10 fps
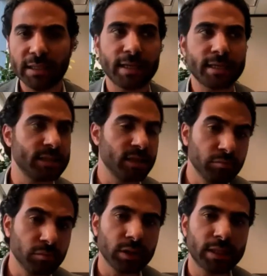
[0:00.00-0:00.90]
that is
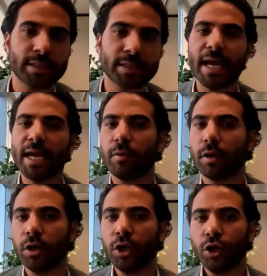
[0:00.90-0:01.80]
nimble, that's able
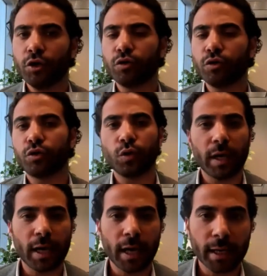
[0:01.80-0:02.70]
to
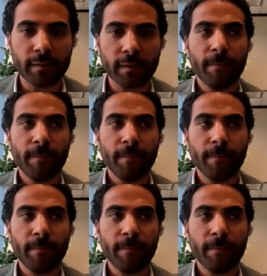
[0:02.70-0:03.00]
react,